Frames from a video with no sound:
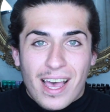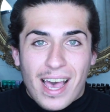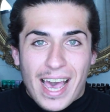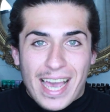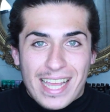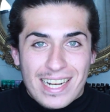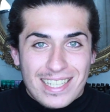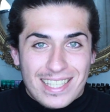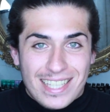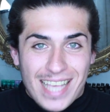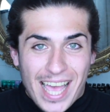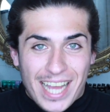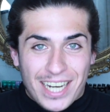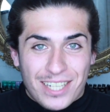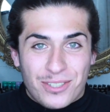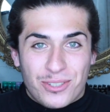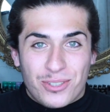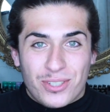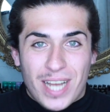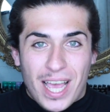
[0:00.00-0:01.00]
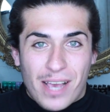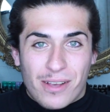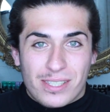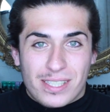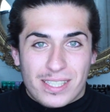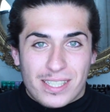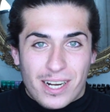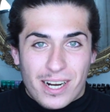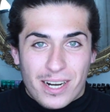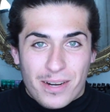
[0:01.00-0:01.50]
I decided to now
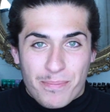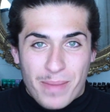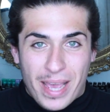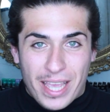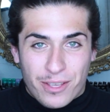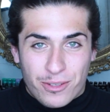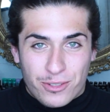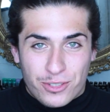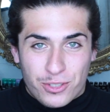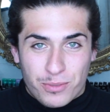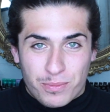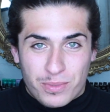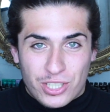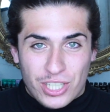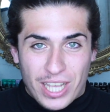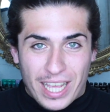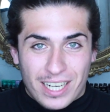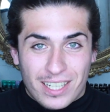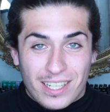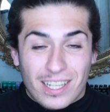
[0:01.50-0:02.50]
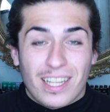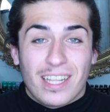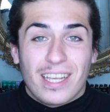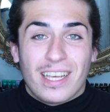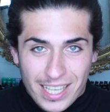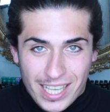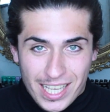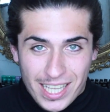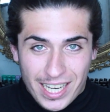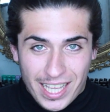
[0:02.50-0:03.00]
start my YouTube channel
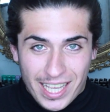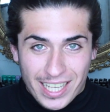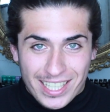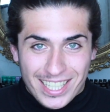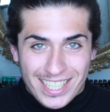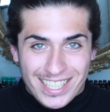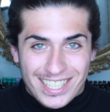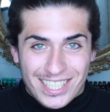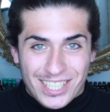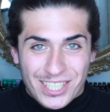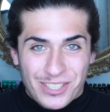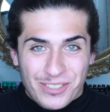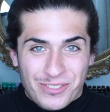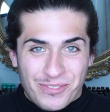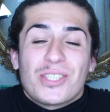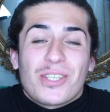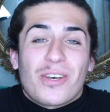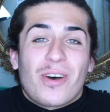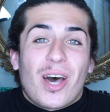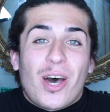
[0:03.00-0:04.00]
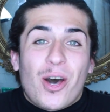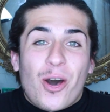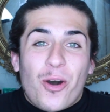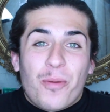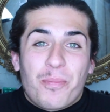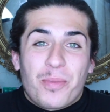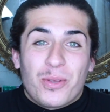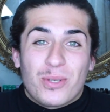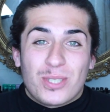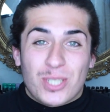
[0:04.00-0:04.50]
in English. So I
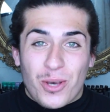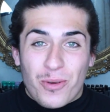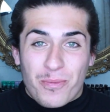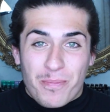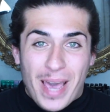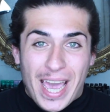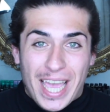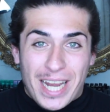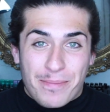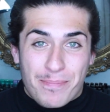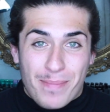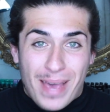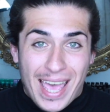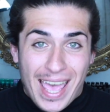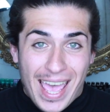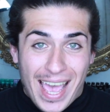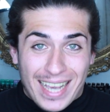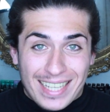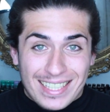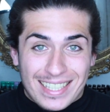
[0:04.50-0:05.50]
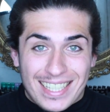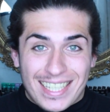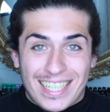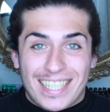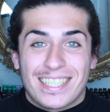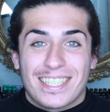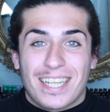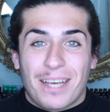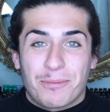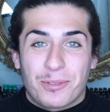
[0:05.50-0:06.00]
hope you don't mind my
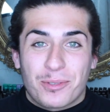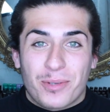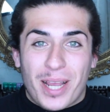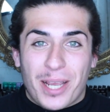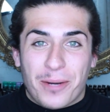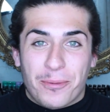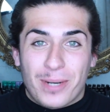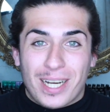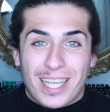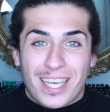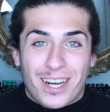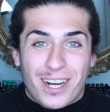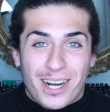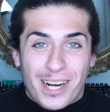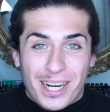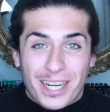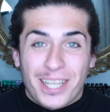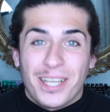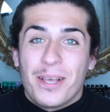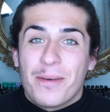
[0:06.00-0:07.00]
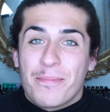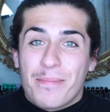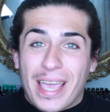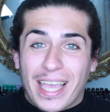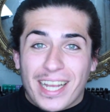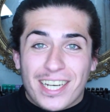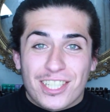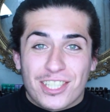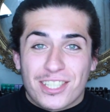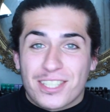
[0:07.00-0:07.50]
accent, I'm trying really hard. My
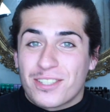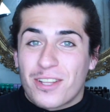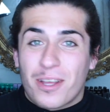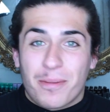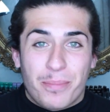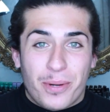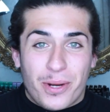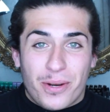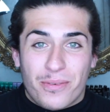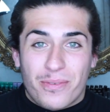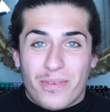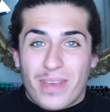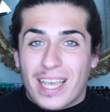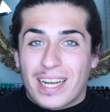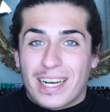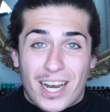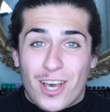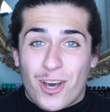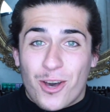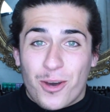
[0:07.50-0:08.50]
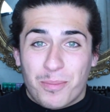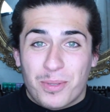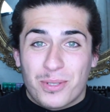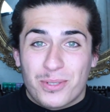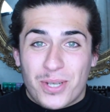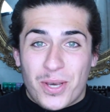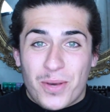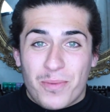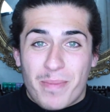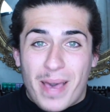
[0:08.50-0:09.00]
English is not perfect, I hope you
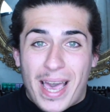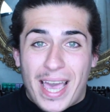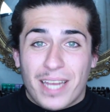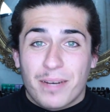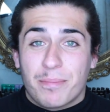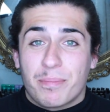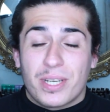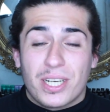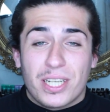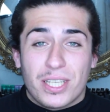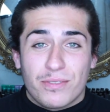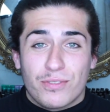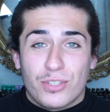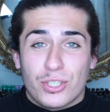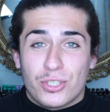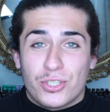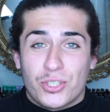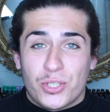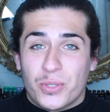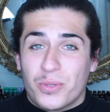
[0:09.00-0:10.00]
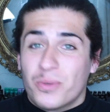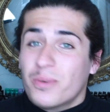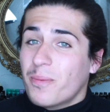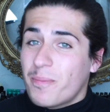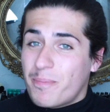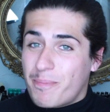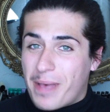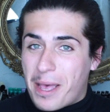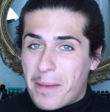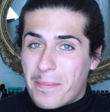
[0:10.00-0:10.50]
don't mind, but if you
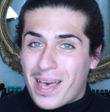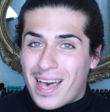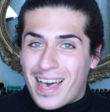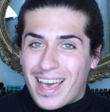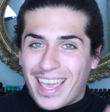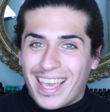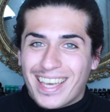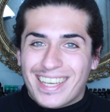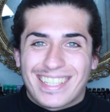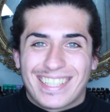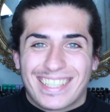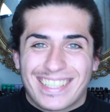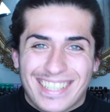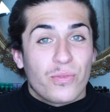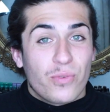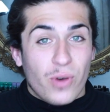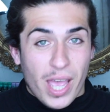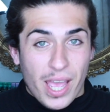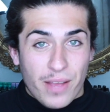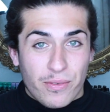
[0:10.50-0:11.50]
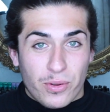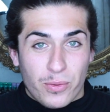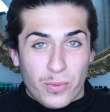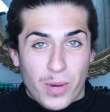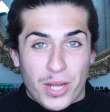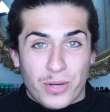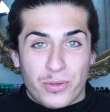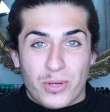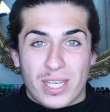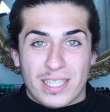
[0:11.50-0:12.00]
do, bye bye. For
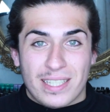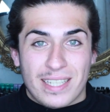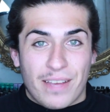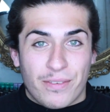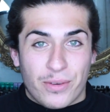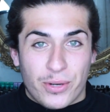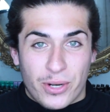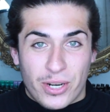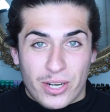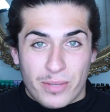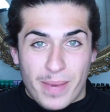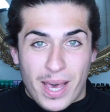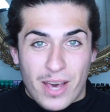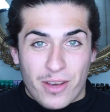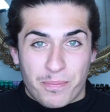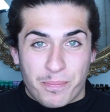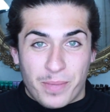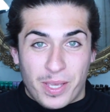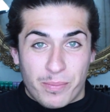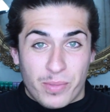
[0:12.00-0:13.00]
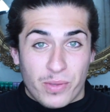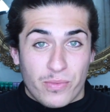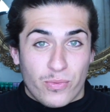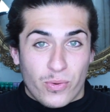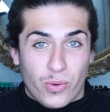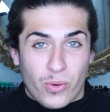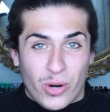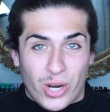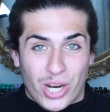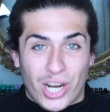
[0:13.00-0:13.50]
everyone who has never heard about me
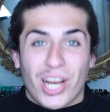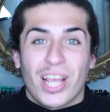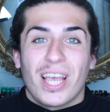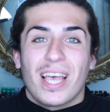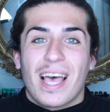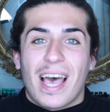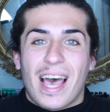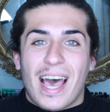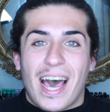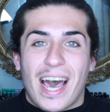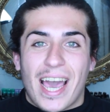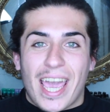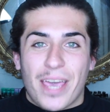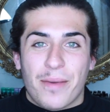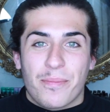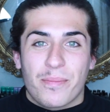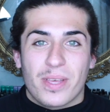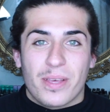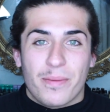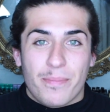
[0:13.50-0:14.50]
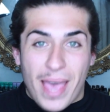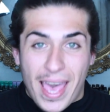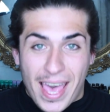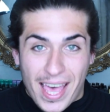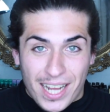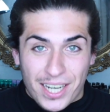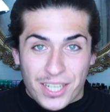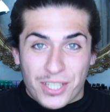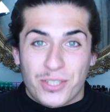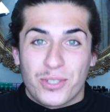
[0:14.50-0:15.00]
before, I am a
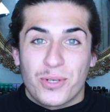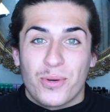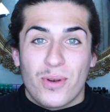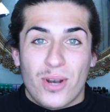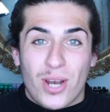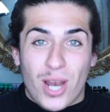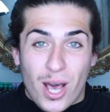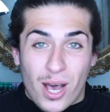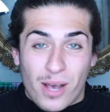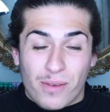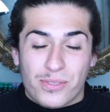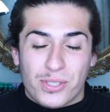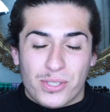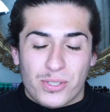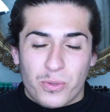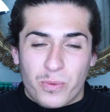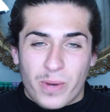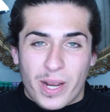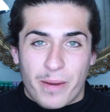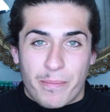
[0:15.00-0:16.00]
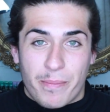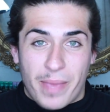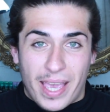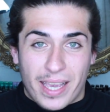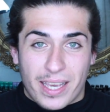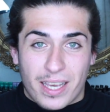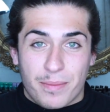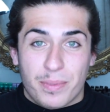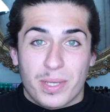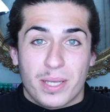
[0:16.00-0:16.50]
man who loves to wear
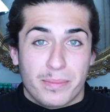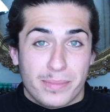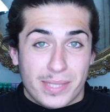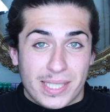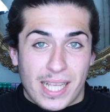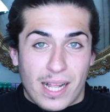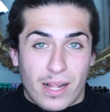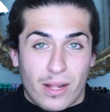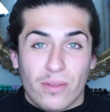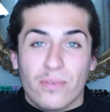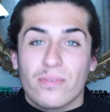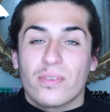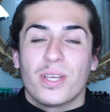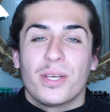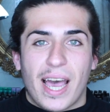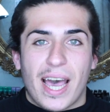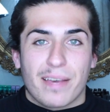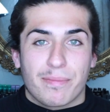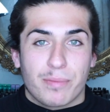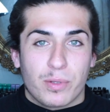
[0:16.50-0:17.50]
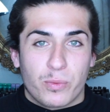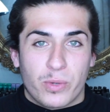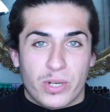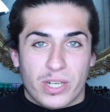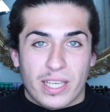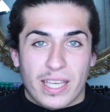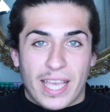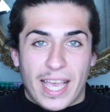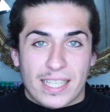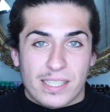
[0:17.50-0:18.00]
makeup himself. I've been
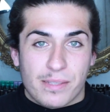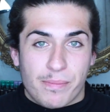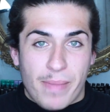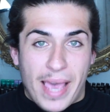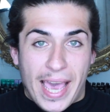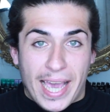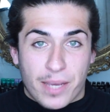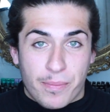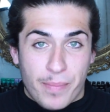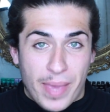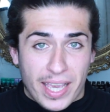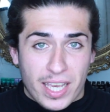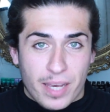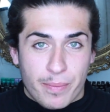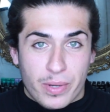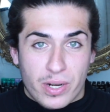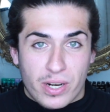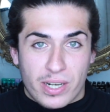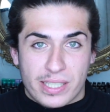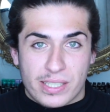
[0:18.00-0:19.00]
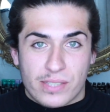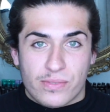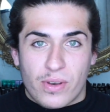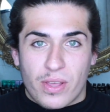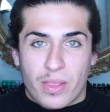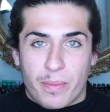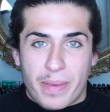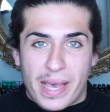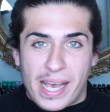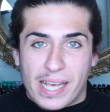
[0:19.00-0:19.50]
working as a MAC makeup artist
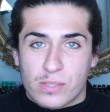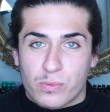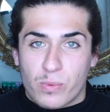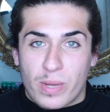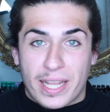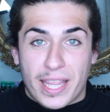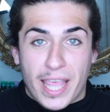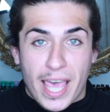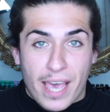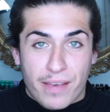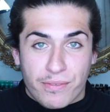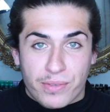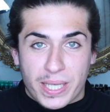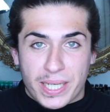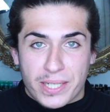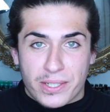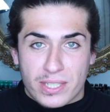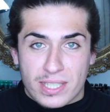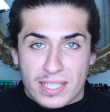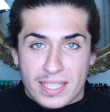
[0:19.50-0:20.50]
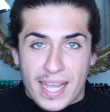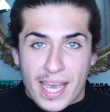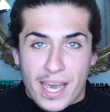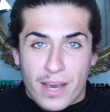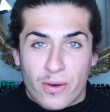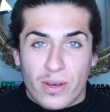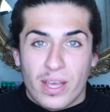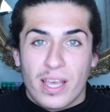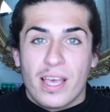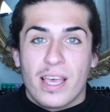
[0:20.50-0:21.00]
for the past 1.5 years
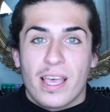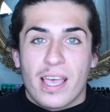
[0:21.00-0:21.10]
now,